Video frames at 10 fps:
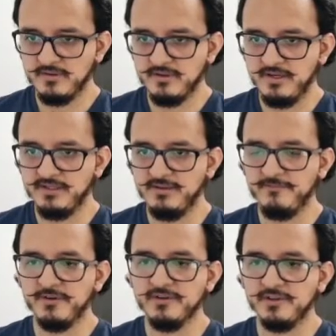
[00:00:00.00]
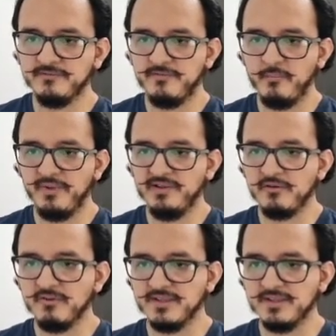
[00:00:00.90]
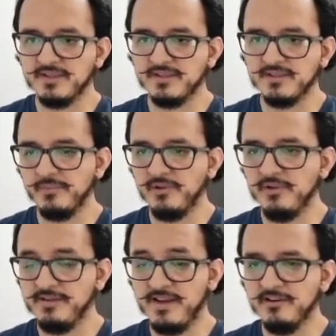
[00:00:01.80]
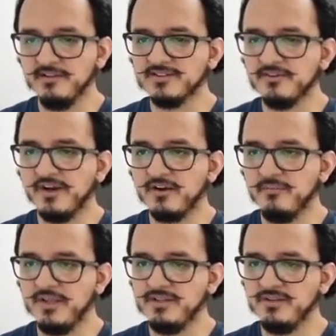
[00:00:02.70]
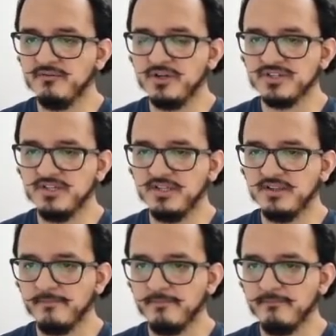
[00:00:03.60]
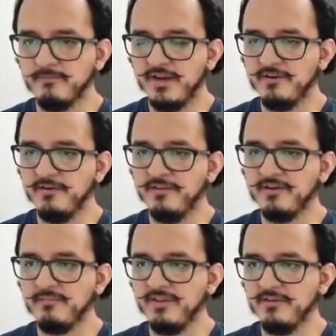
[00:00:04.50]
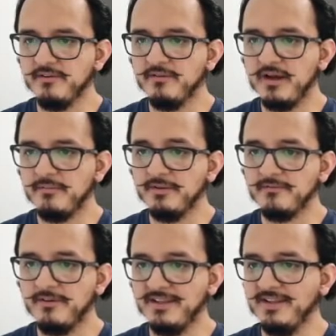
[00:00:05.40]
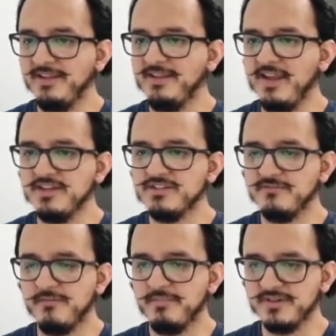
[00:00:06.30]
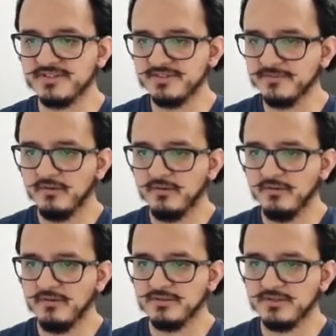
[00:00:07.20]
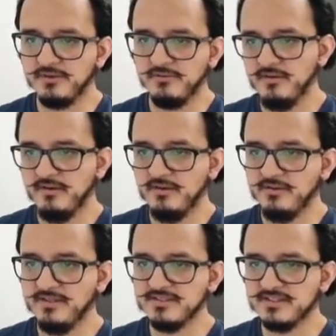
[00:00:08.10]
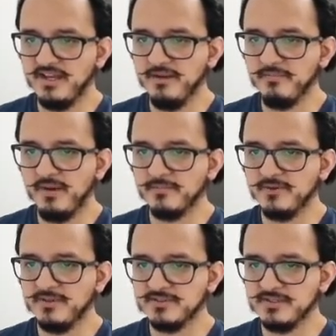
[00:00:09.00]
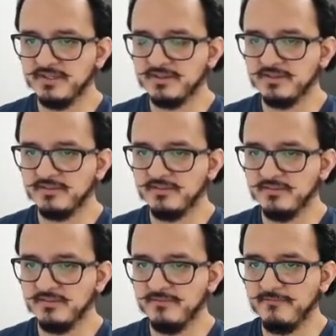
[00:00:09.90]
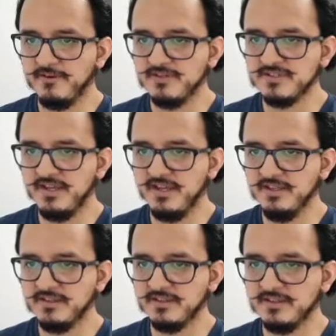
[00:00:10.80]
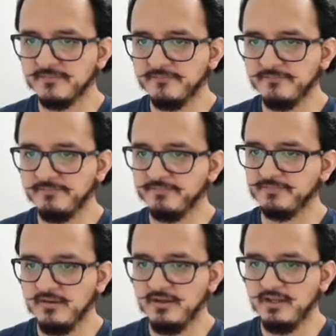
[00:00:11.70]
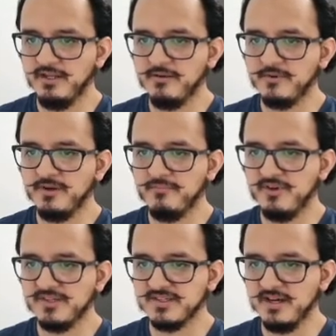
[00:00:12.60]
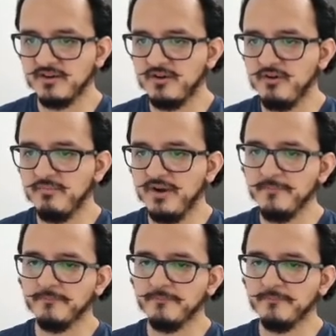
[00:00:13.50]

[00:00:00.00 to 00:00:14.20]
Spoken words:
And if you're not familiar with this formula, I also recommend you watching my other video about finding the age of a person. So this time I'm going to select the first date and I'm going to press a comma.